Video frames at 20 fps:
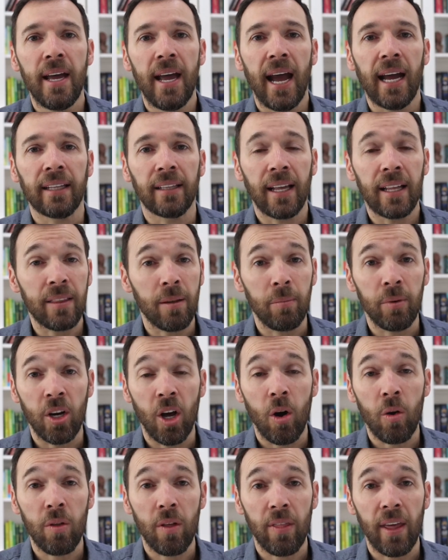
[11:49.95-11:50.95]
and let them
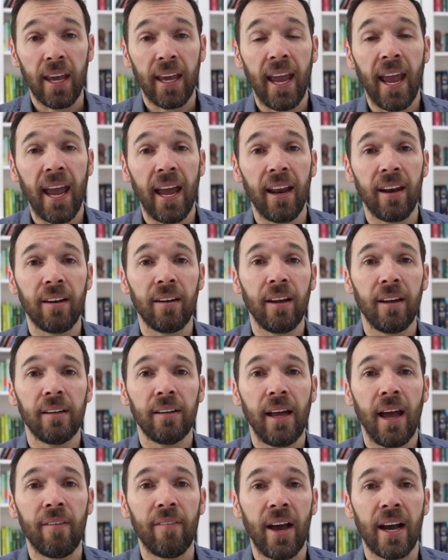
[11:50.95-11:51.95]
know that they can
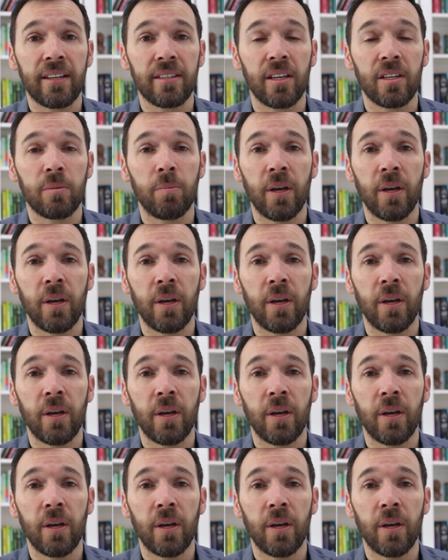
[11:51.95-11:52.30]
have access